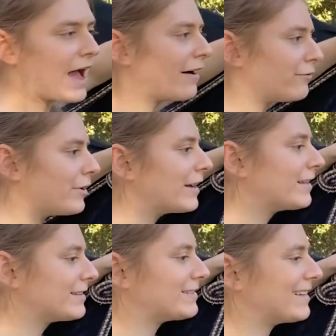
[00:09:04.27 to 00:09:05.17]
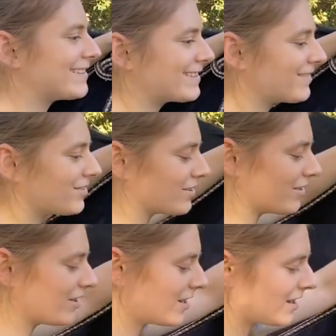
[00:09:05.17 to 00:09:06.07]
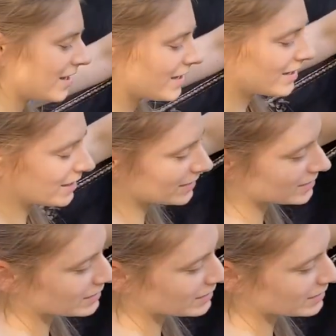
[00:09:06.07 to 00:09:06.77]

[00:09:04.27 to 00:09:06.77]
every system, so it's a